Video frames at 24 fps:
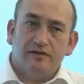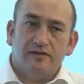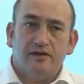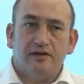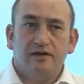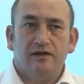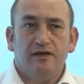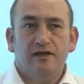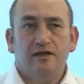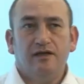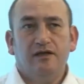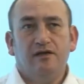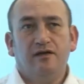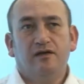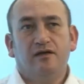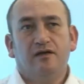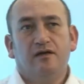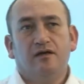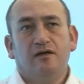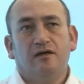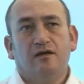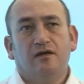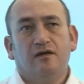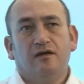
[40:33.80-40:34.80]
The
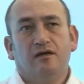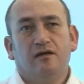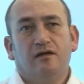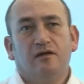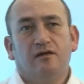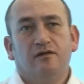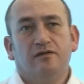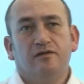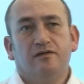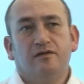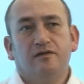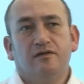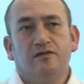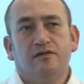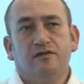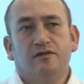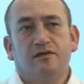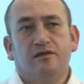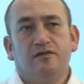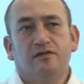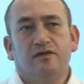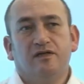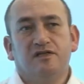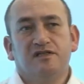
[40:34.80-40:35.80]

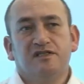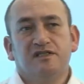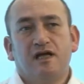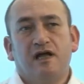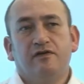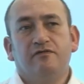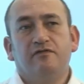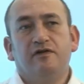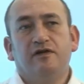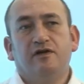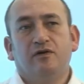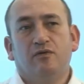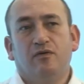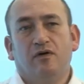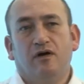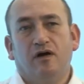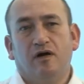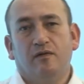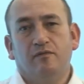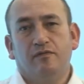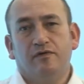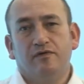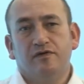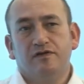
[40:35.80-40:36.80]
SAN
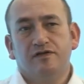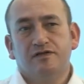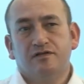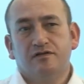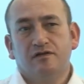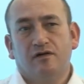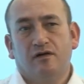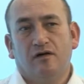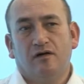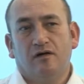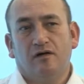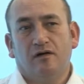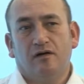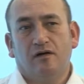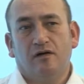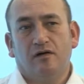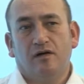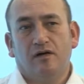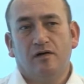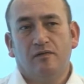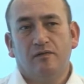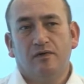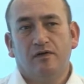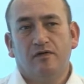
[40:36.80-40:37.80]
requirements
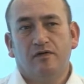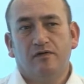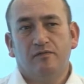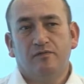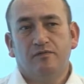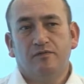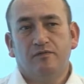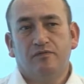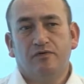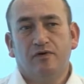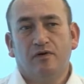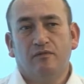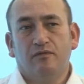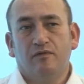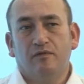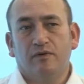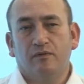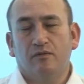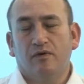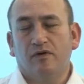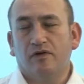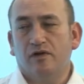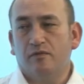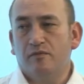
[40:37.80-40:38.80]
are
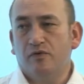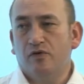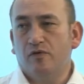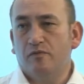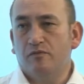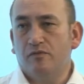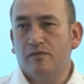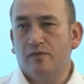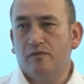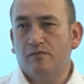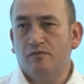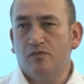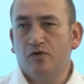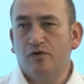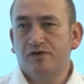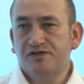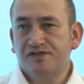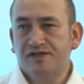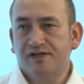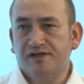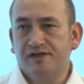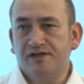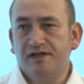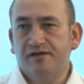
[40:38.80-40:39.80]
probably one of the more
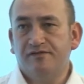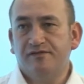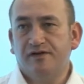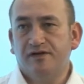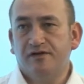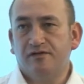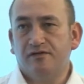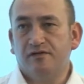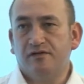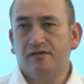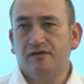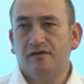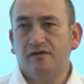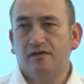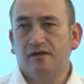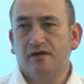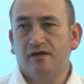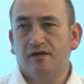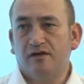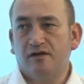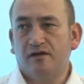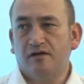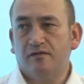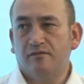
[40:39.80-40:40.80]
significant
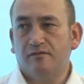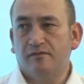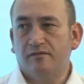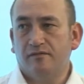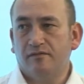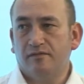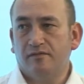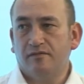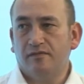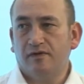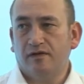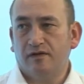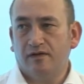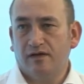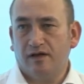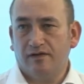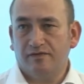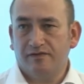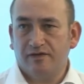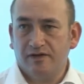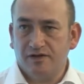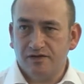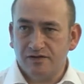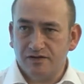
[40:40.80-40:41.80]

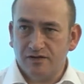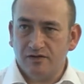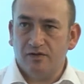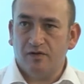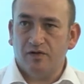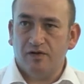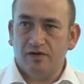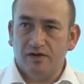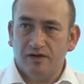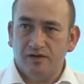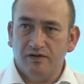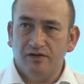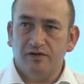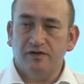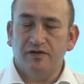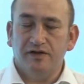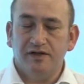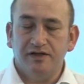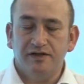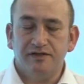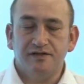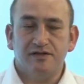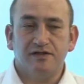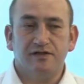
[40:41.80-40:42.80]
things that you
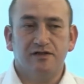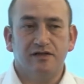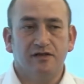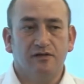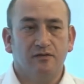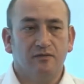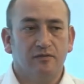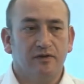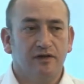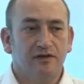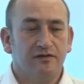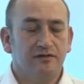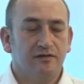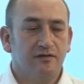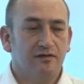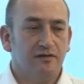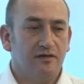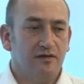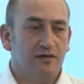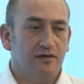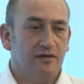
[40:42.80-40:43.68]
need to deal with.